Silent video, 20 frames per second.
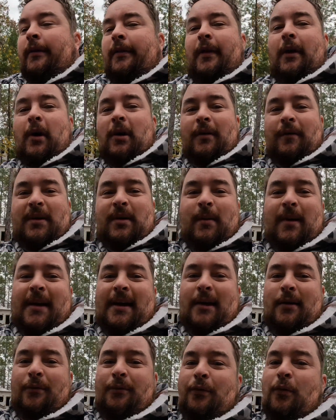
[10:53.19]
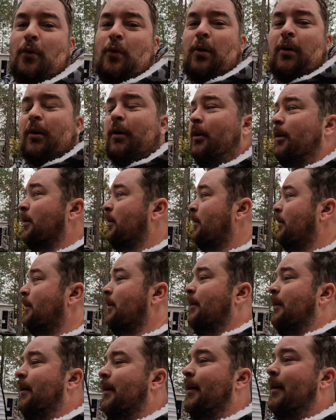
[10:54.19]
The RV went out for
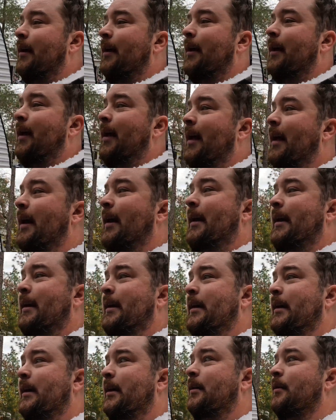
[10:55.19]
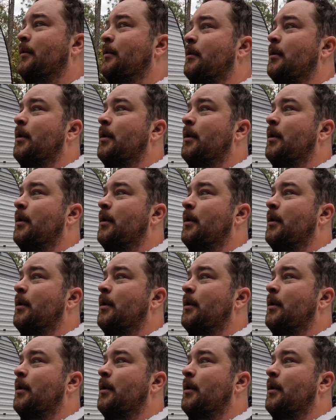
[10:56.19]
a